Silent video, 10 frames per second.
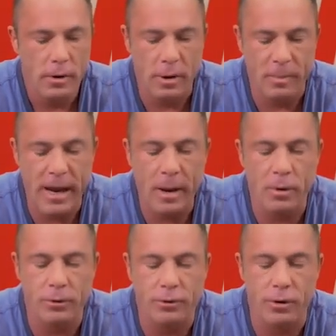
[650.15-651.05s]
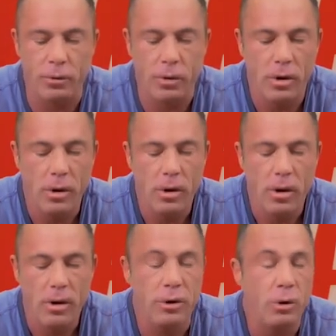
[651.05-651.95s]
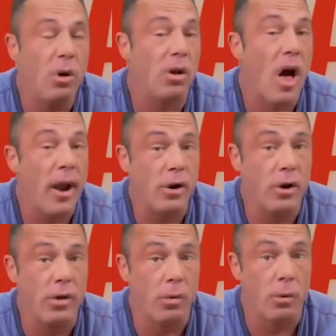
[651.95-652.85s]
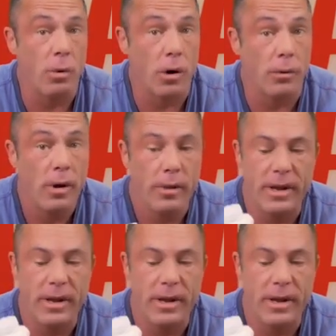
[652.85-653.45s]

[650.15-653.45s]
to be able to do a lot of good in the world.